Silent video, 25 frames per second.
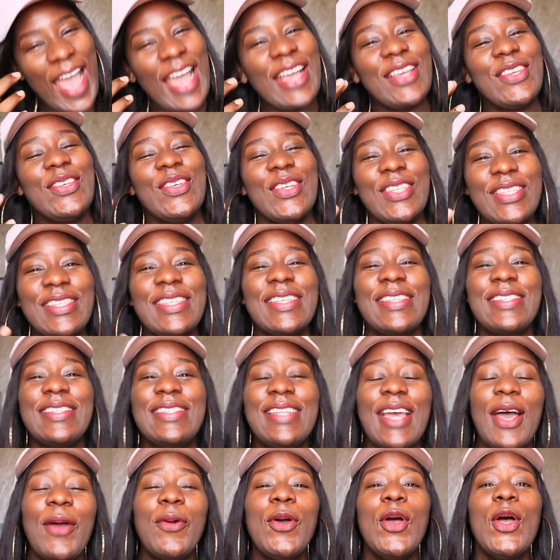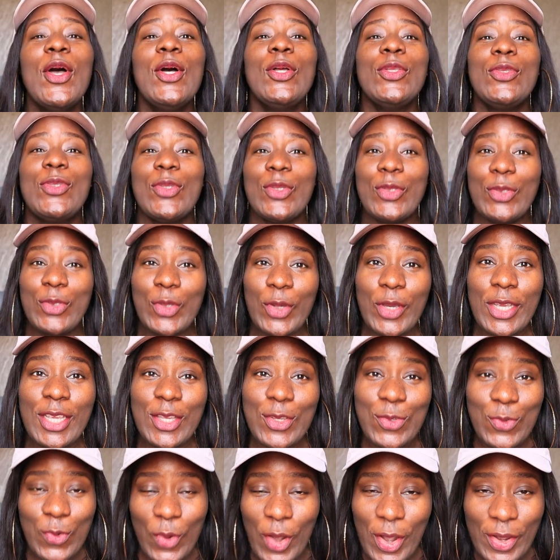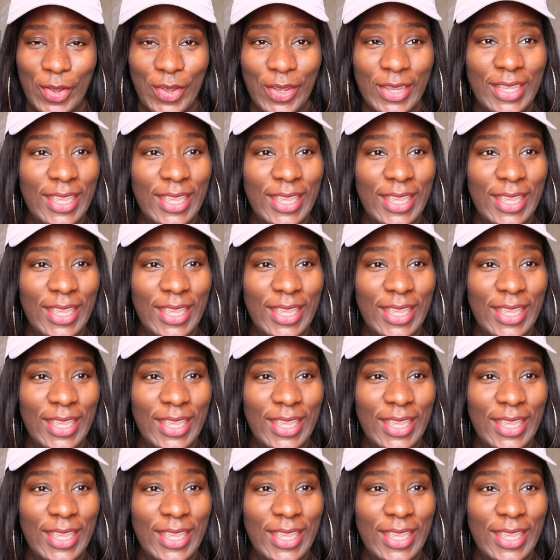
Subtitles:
and uses them to do his work.